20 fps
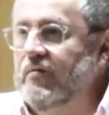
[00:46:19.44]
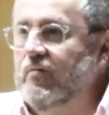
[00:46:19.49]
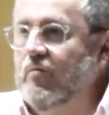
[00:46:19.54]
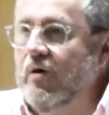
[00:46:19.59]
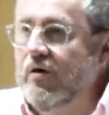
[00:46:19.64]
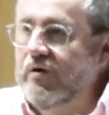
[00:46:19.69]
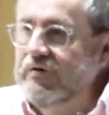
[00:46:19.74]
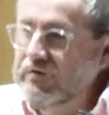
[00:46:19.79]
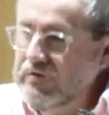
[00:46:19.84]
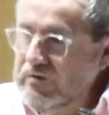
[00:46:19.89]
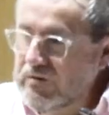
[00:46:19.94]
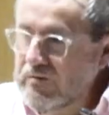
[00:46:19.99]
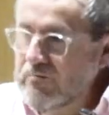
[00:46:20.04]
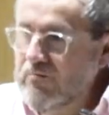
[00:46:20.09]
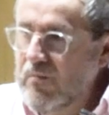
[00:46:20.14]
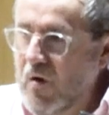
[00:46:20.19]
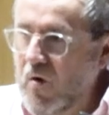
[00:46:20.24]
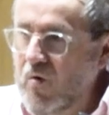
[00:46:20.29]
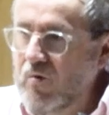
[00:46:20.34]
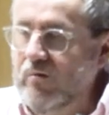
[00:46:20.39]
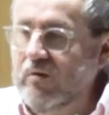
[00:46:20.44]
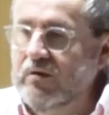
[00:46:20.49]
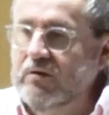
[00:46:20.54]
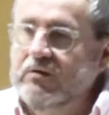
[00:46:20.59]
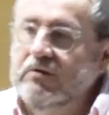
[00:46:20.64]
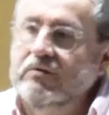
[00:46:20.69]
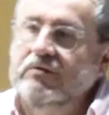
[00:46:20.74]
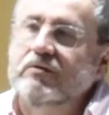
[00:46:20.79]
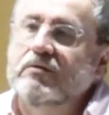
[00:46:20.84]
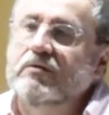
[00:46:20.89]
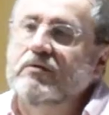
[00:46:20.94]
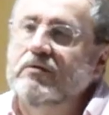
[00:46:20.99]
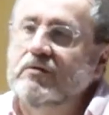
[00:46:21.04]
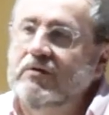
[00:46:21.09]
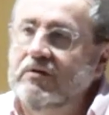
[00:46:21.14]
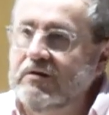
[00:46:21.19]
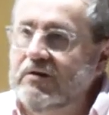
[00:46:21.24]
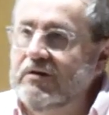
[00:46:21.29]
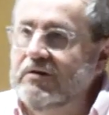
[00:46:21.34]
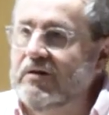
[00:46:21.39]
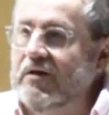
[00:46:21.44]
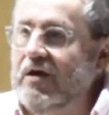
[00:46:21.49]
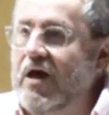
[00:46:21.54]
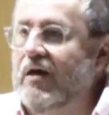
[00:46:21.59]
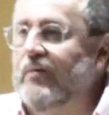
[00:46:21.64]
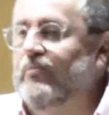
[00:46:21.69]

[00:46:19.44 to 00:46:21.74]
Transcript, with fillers: Whereas at the moment, the